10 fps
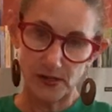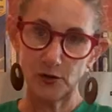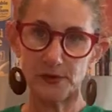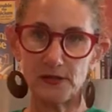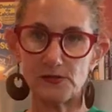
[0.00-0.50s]
I
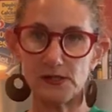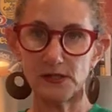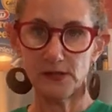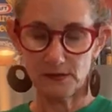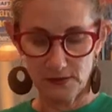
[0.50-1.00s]
hope you can
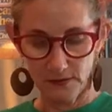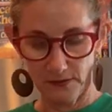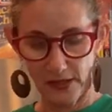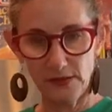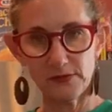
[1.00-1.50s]
see. I
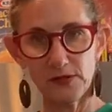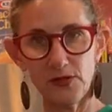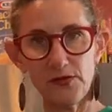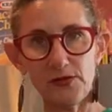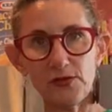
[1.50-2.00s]
don't
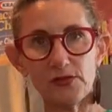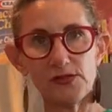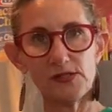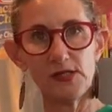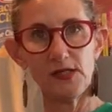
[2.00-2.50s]
know that you can
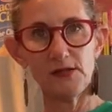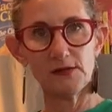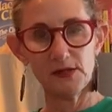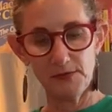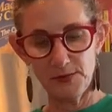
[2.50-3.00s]
see.
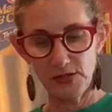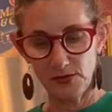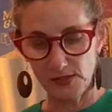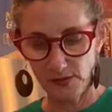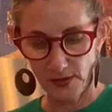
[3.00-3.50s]
Maybe you
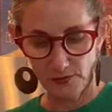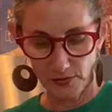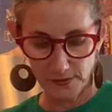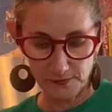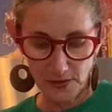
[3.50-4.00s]
can see what I'm doing.